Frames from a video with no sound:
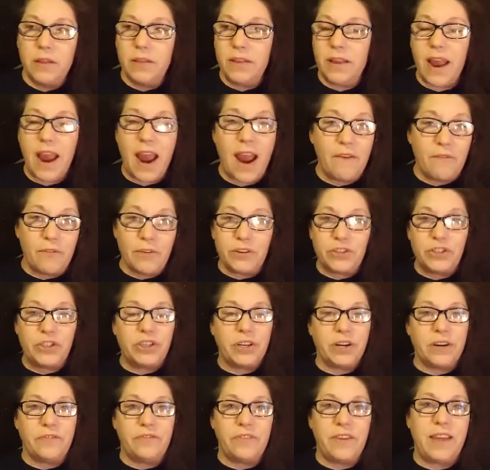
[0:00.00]
the average
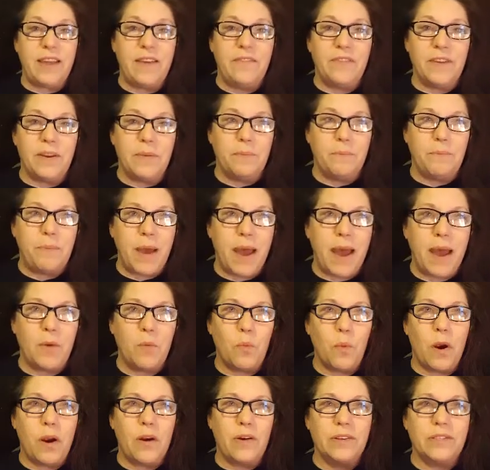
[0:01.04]
should have even
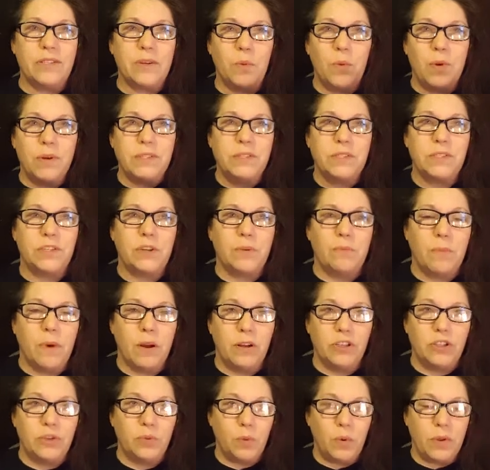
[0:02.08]
been, whereas it wasn't so
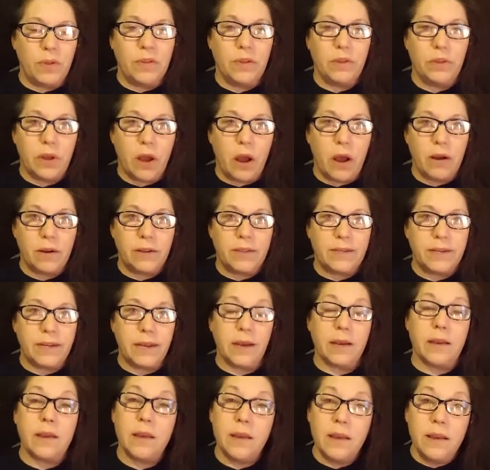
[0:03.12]
much with the dog
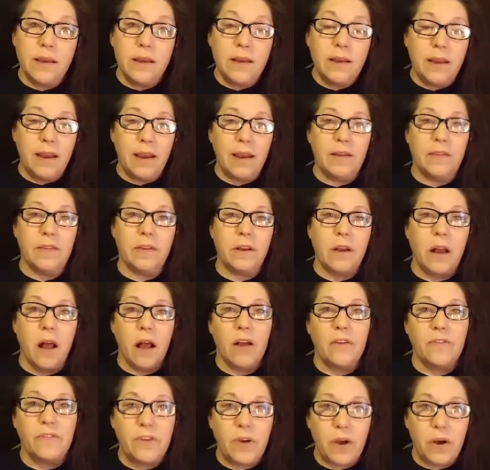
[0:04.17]
tick and the
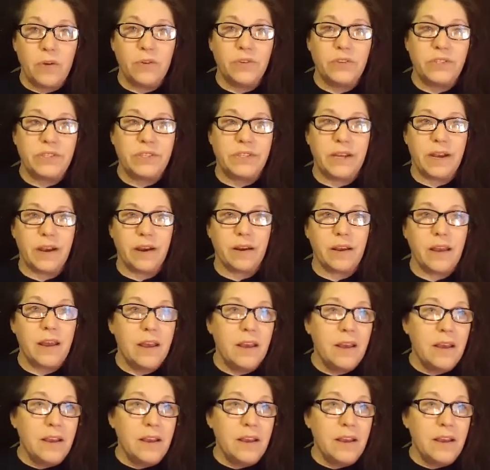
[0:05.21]
Gulf Coast tick.